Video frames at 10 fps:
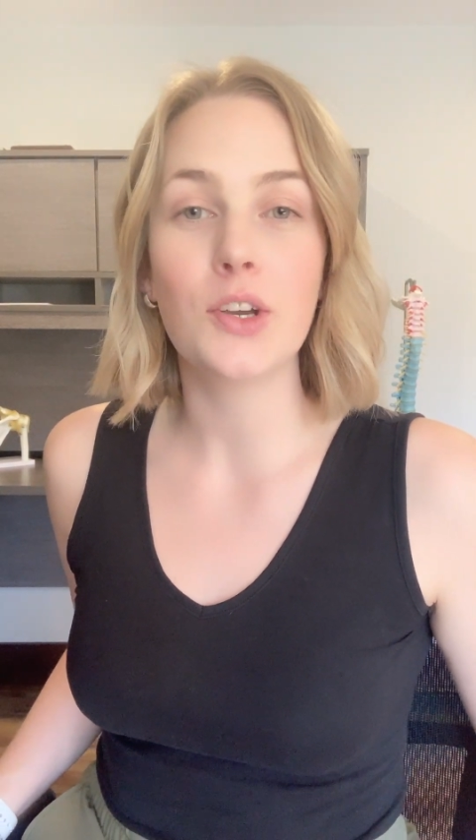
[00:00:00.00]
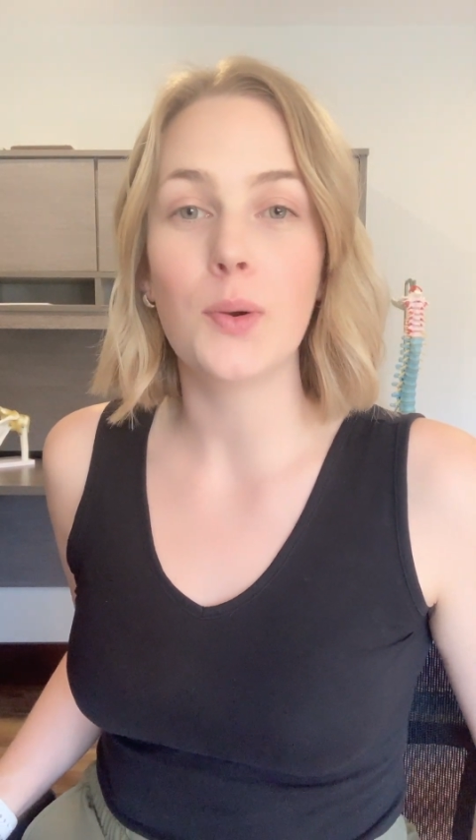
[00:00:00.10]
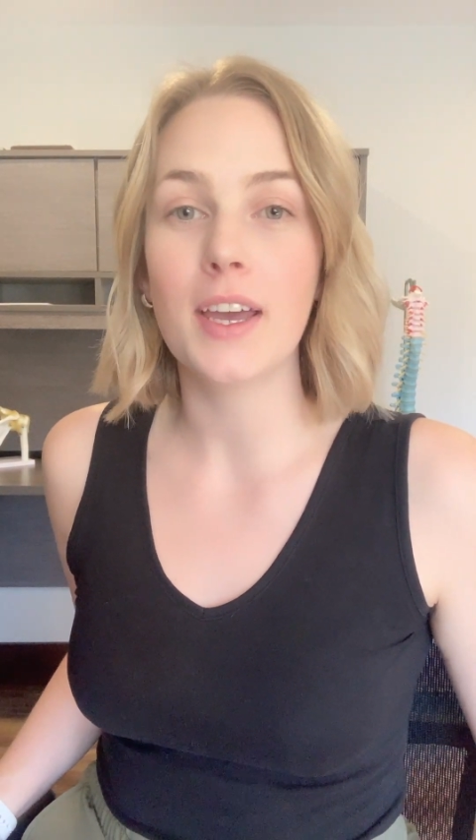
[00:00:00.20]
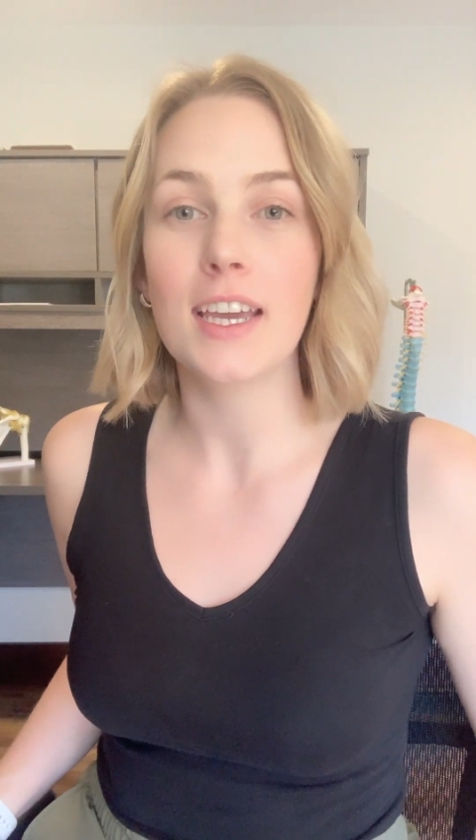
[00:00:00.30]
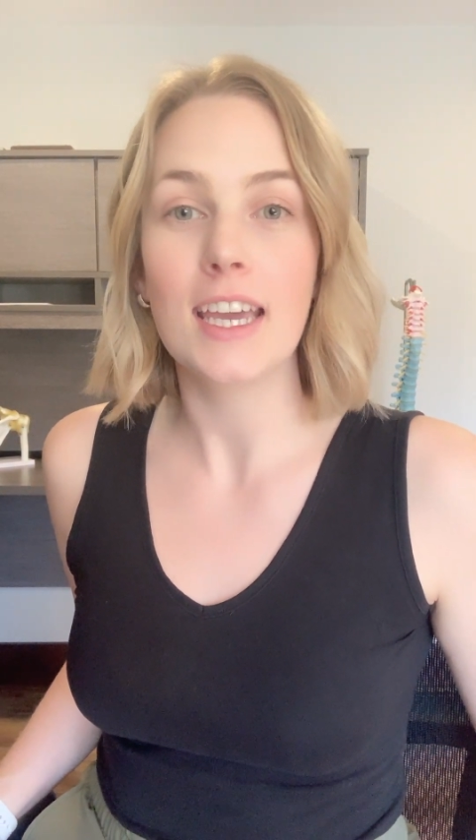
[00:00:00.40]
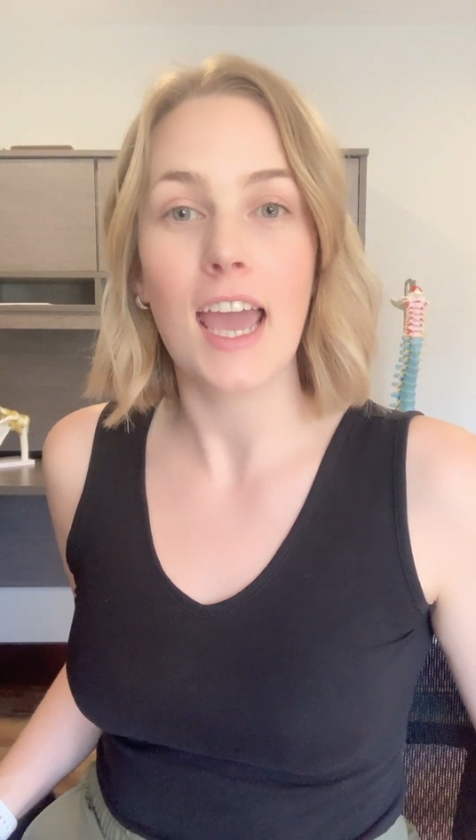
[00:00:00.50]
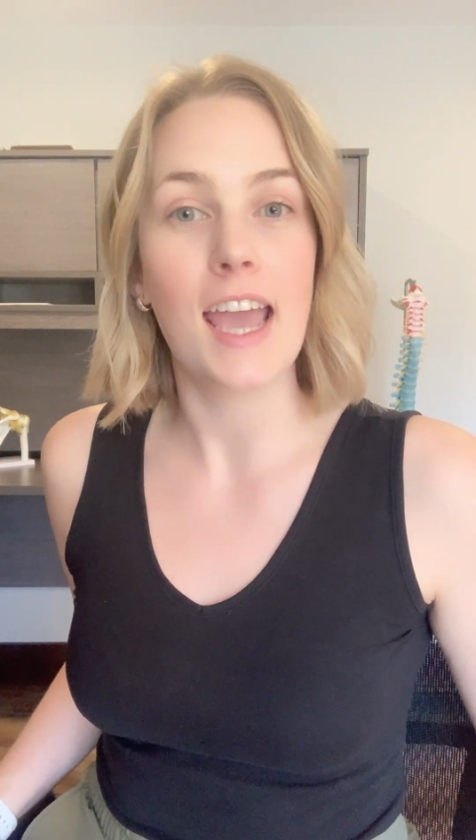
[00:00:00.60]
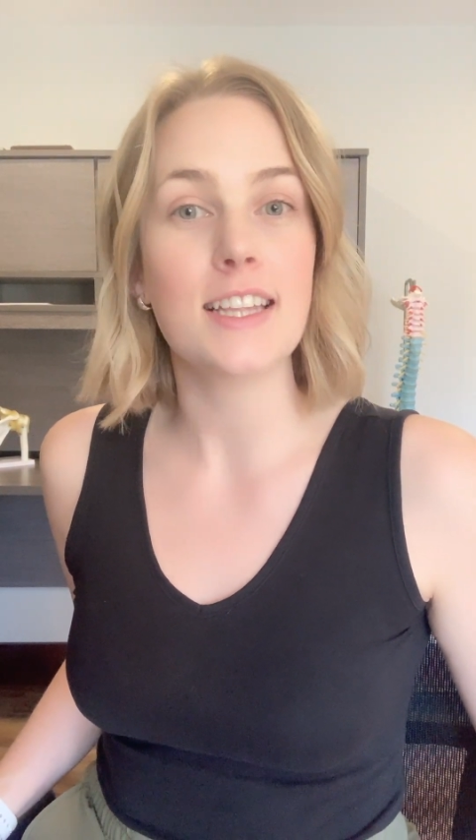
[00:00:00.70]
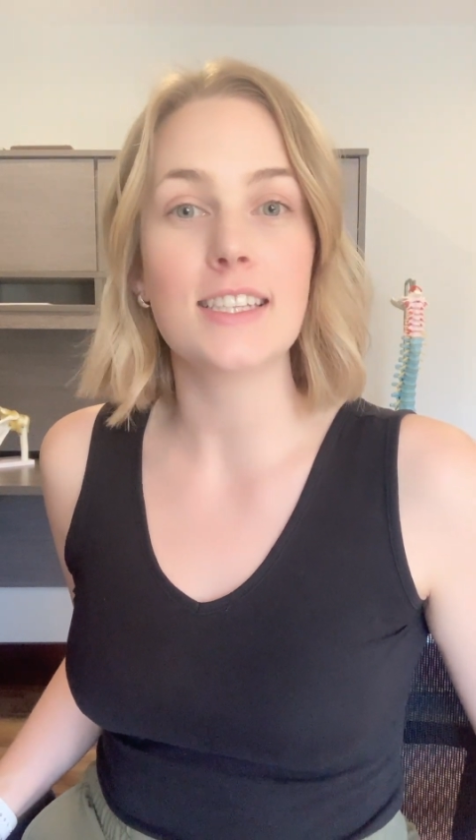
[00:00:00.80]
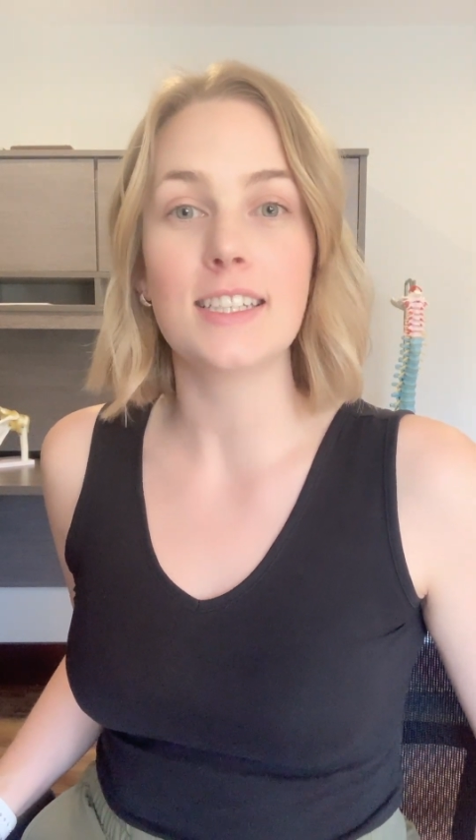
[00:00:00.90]
quick
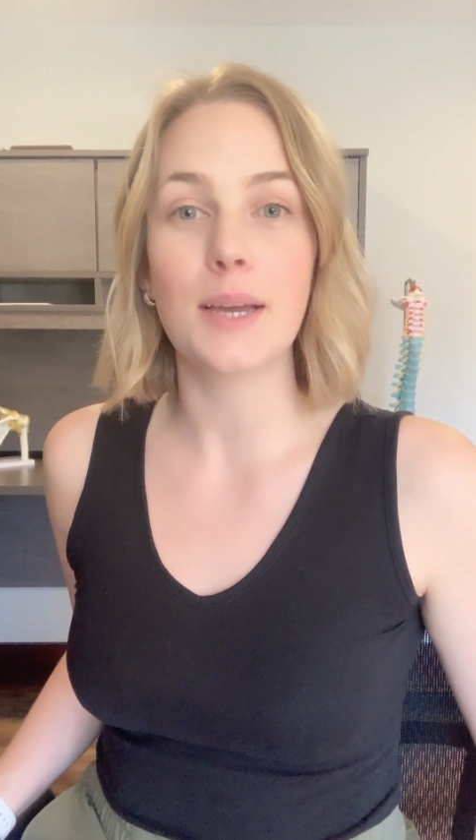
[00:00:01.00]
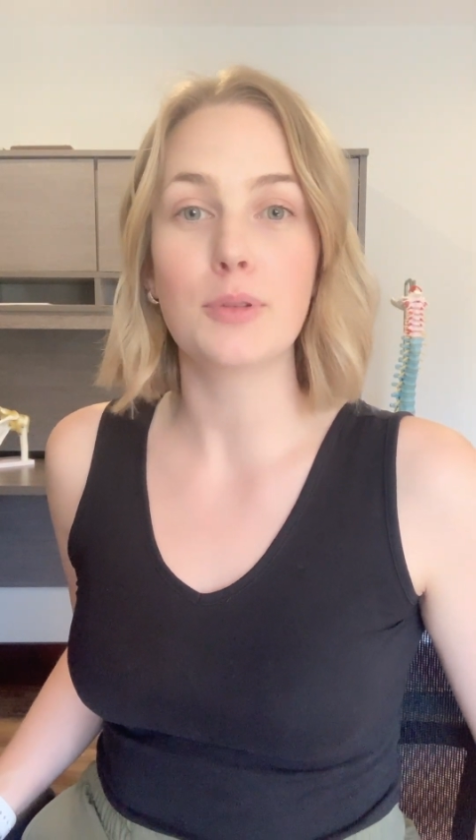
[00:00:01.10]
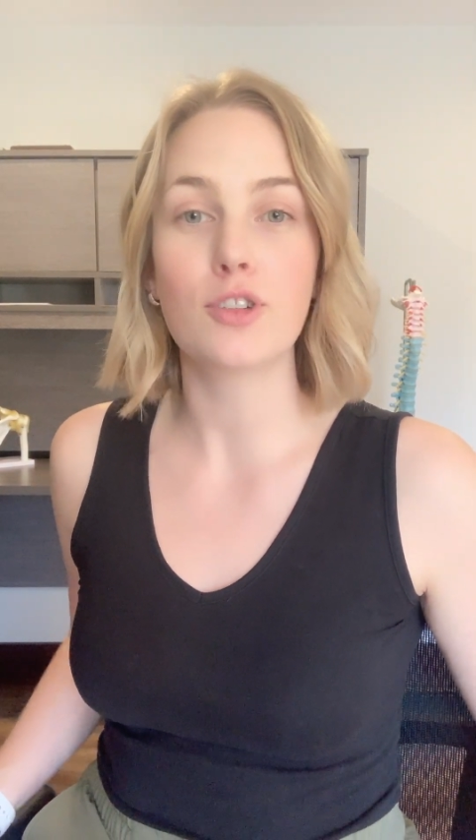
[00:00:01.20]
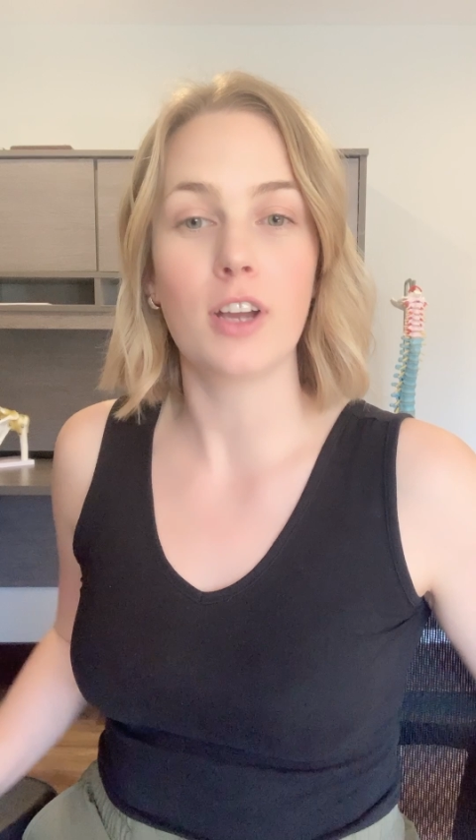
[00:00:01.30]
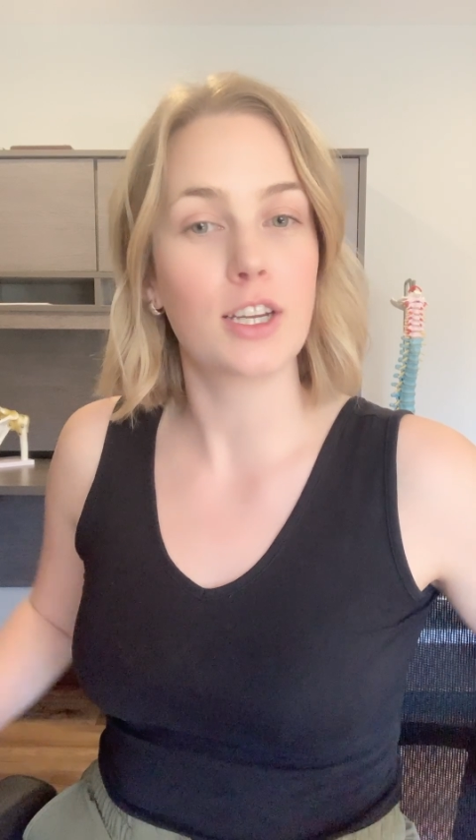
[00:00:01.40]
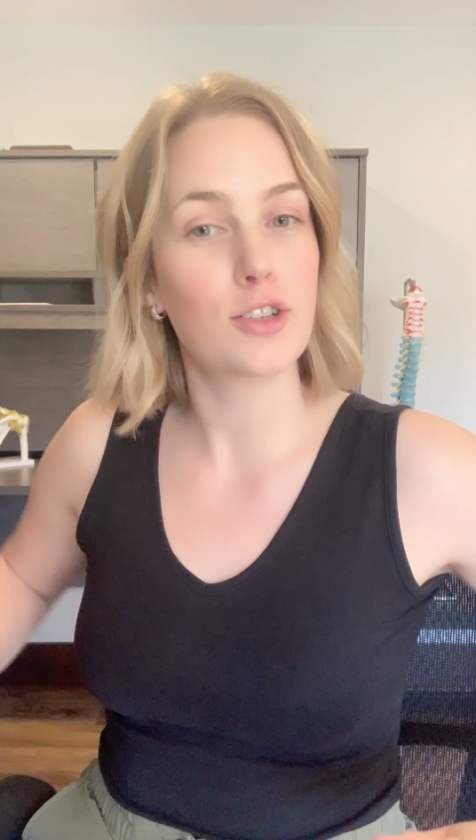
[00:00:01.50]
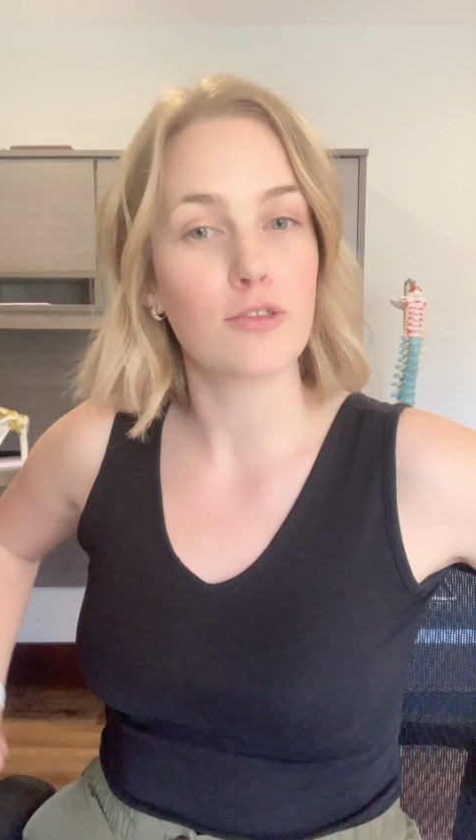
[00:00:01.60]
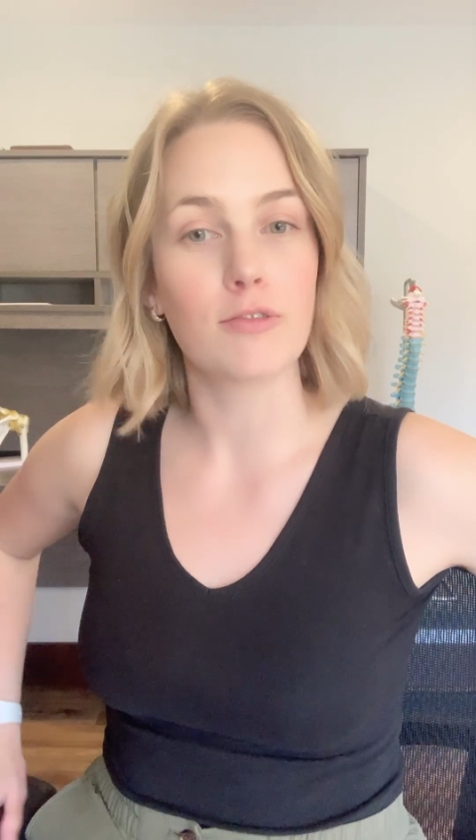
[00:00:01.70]
8-step stretch